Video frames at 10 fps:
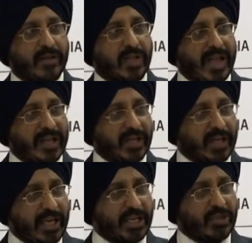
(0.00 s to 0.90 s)
thank
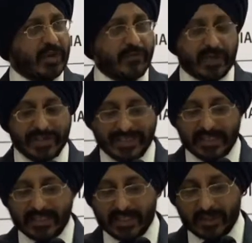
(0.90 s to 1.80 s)
each of the
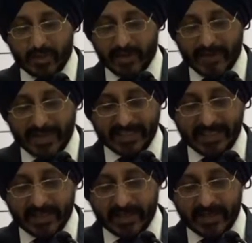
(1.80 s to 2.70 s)
researchers who are
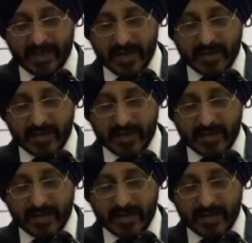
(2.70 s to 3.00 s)
present here.